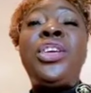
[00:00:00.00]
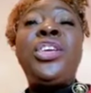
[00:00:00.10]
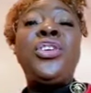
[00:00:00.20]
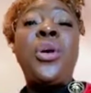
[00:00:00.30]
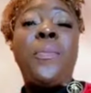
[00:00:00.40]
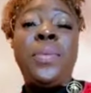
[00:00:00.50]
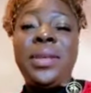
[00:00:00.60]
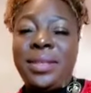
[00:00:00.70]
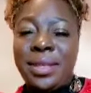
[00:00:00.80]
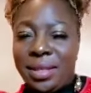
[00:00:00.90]
in your
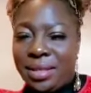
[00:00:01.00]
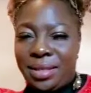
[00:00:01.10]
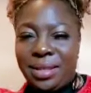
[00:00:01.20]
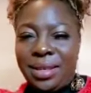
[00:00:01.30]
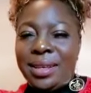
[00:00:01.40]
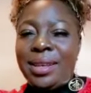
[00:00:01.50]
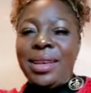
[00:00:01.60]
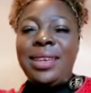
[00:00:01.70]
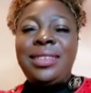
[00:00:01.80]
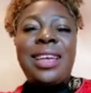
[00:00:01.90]
business
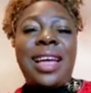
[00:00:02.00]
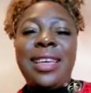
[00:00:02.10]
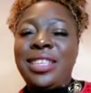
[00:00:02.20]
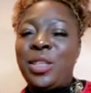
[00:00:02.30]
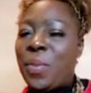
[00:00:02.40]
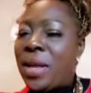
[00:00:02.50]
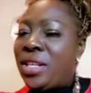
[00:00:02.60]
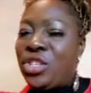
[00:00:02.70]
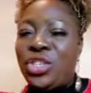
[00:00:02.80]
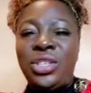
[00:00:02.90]
shall expand
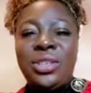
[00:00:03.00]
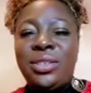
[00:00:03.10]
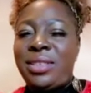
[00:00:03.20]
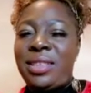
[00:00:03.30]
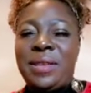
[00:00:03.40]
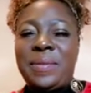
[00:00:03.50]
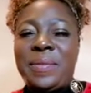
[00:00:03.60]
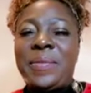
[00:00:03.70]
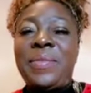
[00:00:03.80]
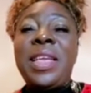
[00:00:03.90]
in Jesus' name.
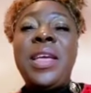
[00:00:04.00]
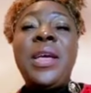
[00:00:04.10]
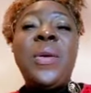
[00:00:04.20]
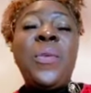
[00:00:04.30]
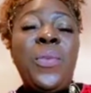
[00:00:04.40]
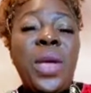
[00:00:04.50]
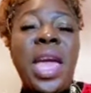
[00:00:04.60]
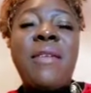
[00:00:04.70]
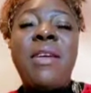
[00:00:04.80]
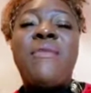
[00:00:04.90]

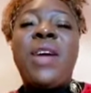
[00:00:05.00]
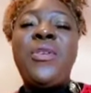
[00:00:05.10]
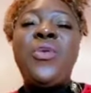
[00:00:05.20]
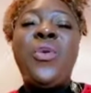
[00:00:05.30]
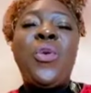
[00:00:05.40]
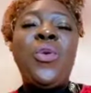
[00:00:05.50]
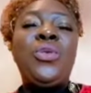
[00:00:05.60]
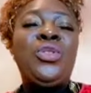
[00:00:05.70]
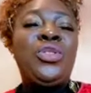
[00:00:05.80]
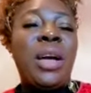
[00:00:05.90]
Wherever you go,
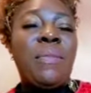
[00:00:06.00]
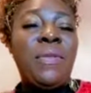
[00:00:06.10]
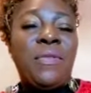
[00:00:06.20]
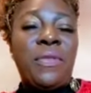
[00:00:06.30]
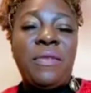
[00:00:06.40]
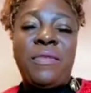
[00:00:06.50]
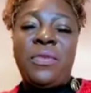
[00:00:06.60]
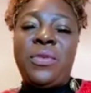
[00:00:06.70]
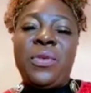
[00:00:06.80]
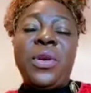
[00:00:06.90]
you shall be
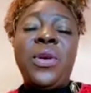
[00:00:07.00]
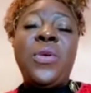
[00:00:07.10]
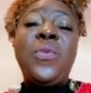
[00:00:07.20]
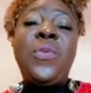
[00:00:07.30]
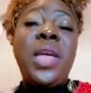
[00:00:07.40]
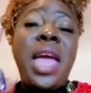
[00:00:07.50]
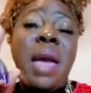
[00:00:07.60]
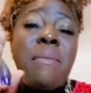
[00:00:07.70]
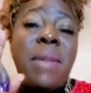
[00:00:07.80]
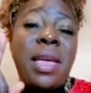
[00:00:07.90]
favored.
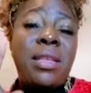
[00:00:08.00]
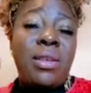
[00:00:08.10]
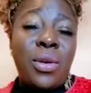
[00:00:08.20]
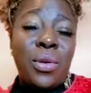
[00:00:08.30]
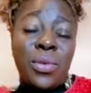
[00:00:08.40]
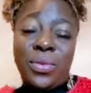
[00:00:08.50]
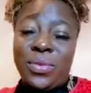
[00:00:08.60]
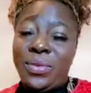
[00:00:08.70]
Where men go,